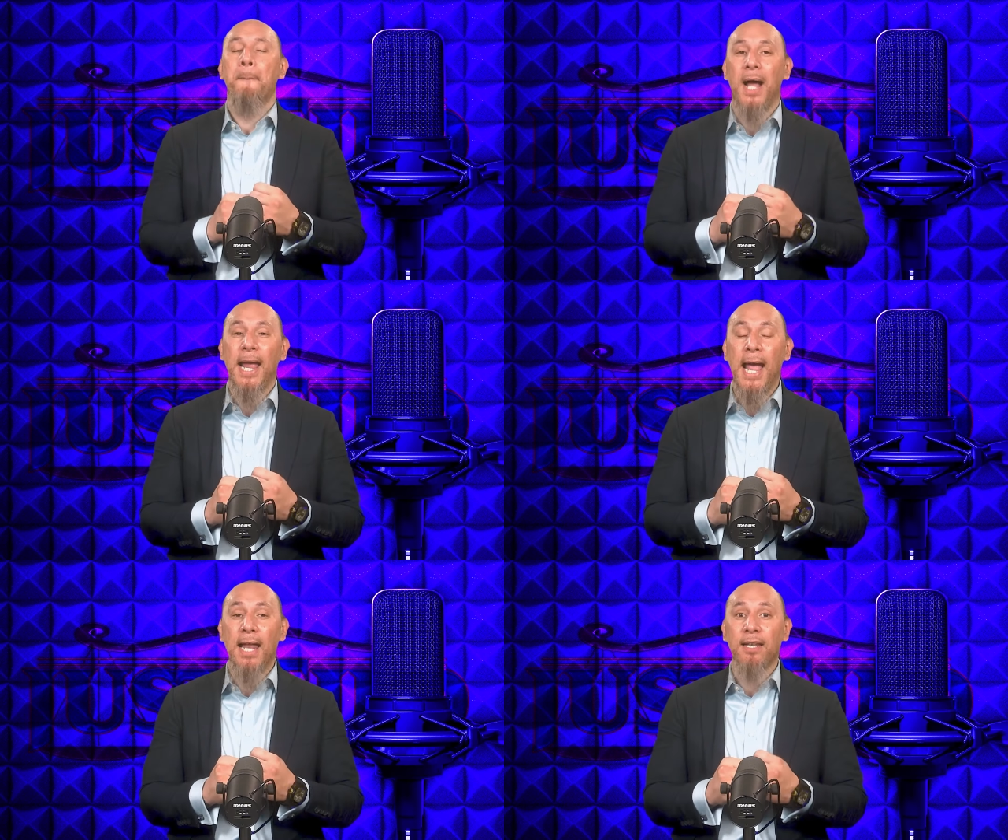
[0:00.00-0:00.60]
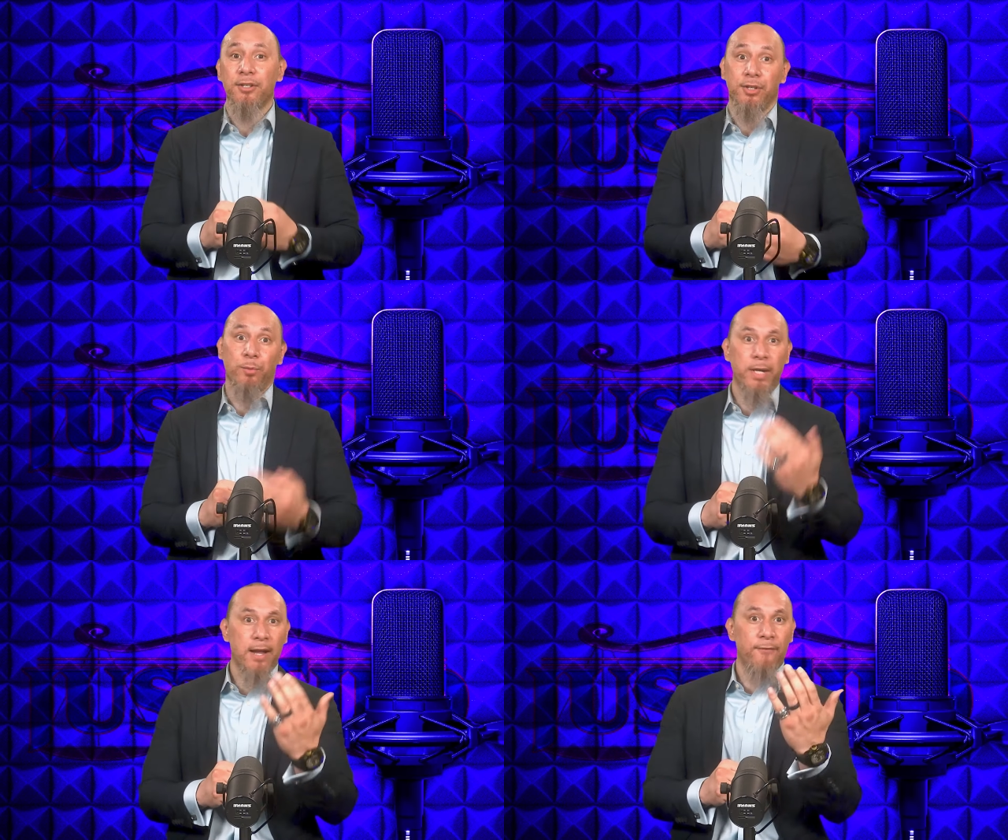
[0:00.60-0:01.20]
Biology,
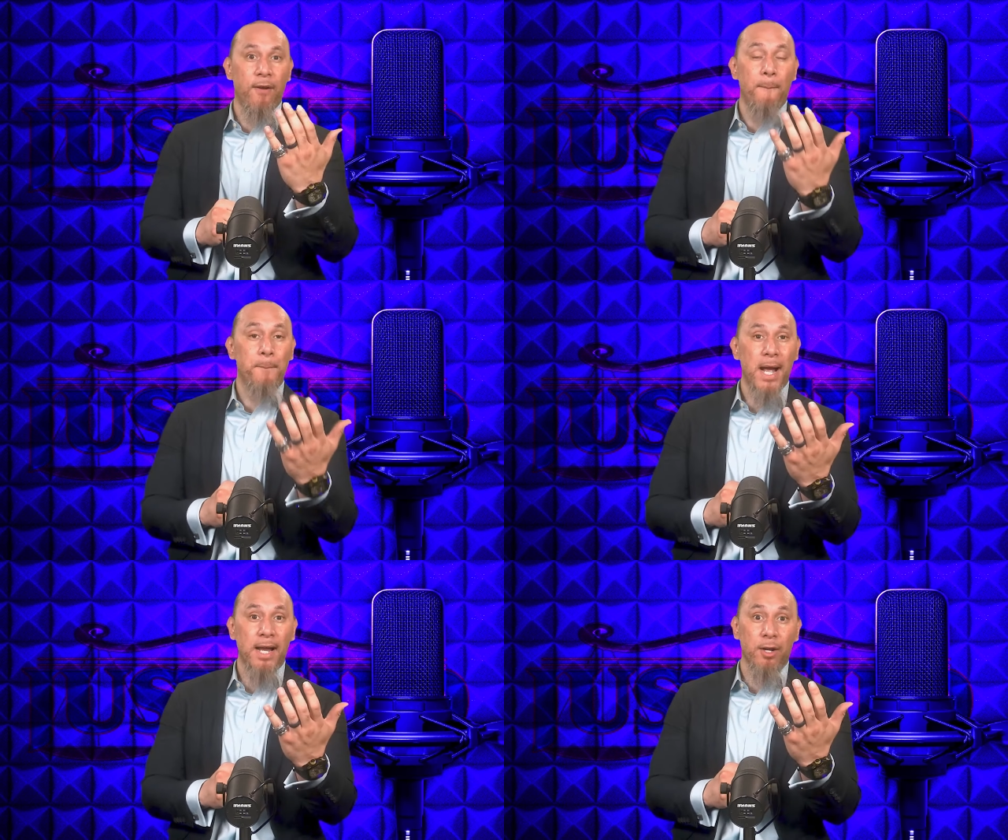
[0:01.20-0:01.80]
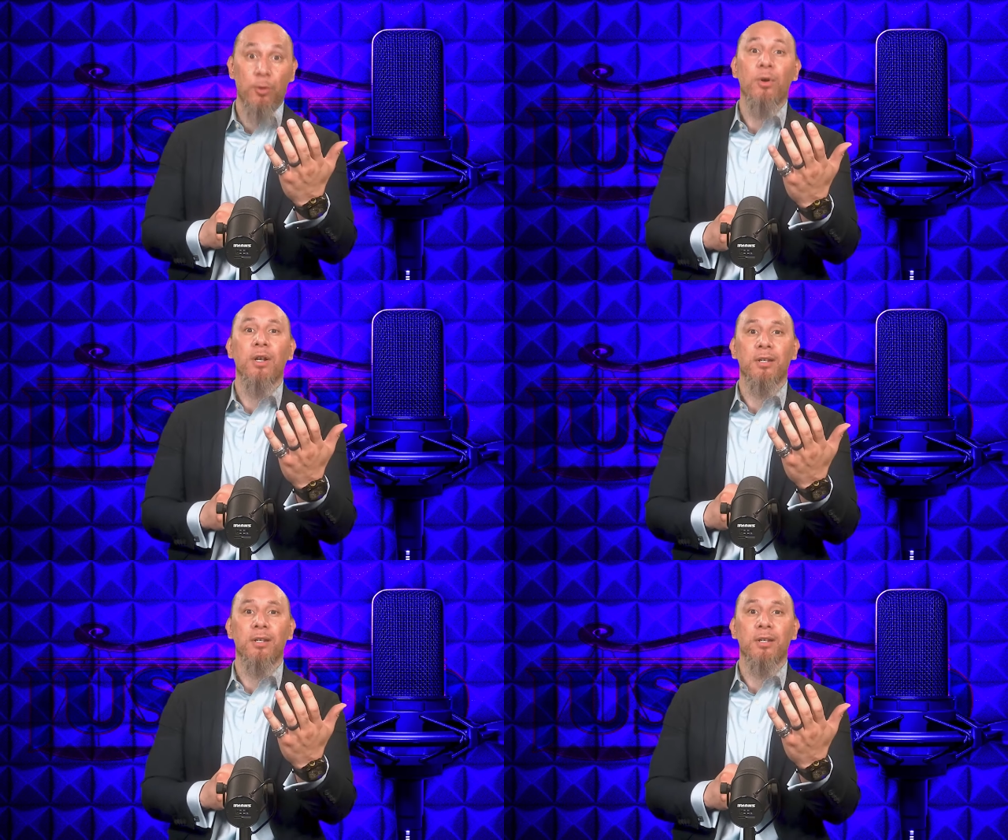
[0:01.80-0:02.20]
we have bio,